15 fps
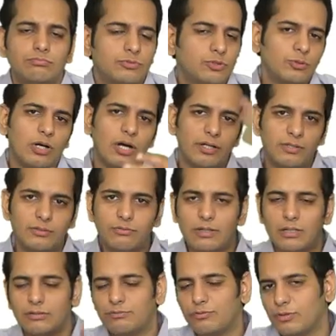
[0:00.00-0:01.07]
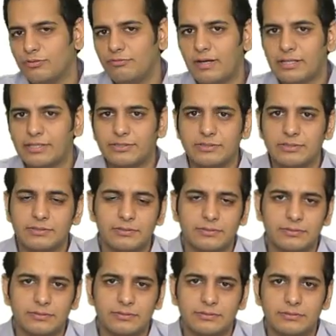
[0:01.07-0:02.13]
to Haridwar for a vacation.
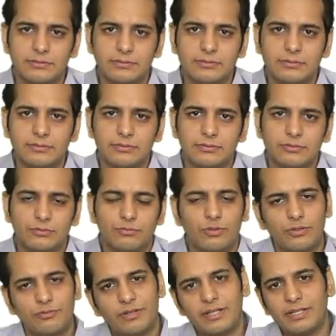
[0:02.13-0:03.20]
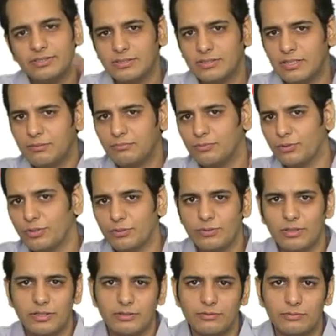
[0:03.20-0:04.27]
For a vacation, I'm going to
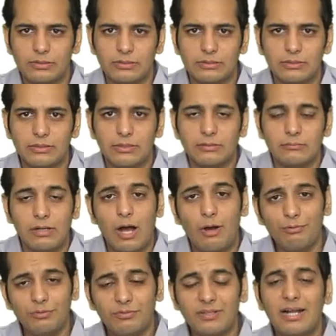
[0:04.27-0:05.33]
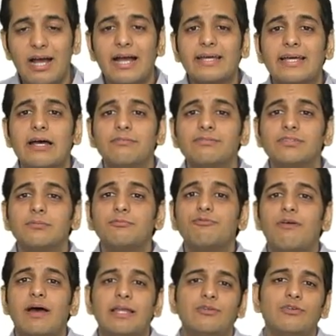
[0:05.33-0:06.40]
Haridwar. However, I have some
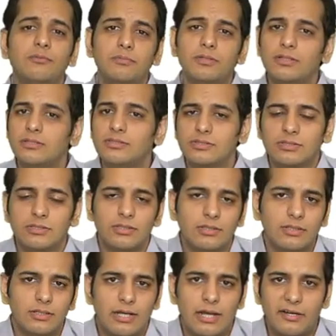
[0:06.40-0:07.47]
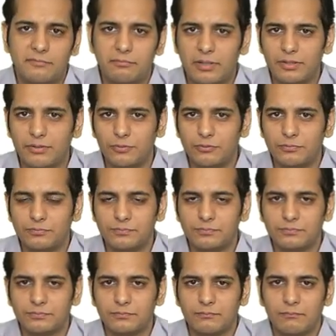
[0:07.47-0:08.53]
valuables at my home,
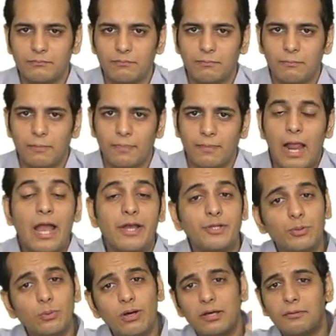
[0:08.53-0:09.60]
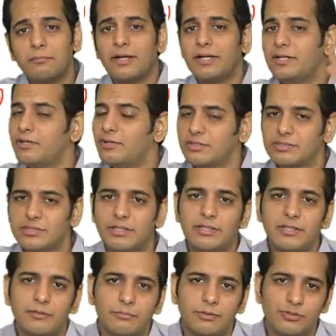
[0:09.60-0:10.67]
and you are my trusted
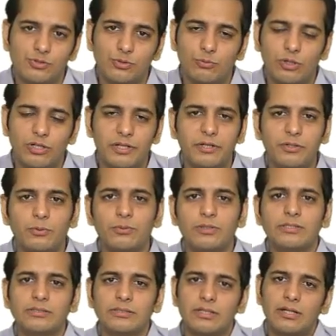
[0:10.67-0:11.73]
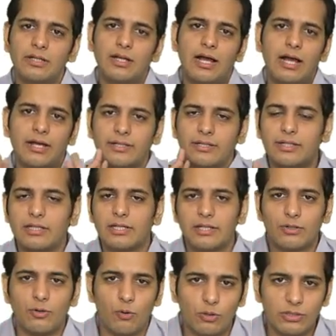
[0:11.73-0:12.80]
neighbor. So what I do is, I
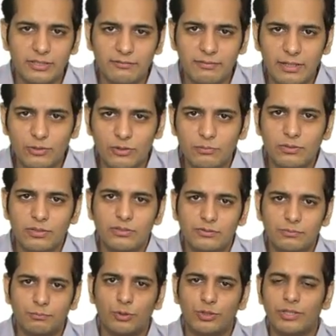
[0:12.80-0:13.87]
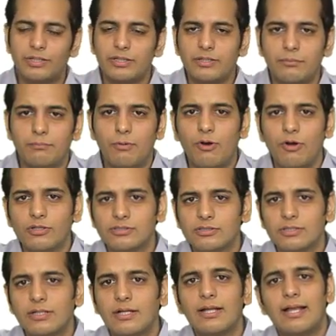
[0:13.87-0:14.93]
collect all the valuables, put it in a box,
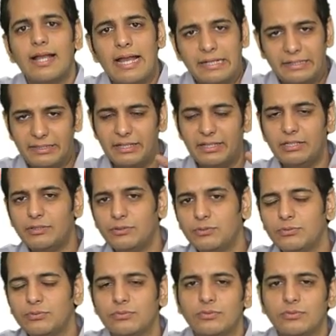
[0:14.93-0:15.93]
and tell you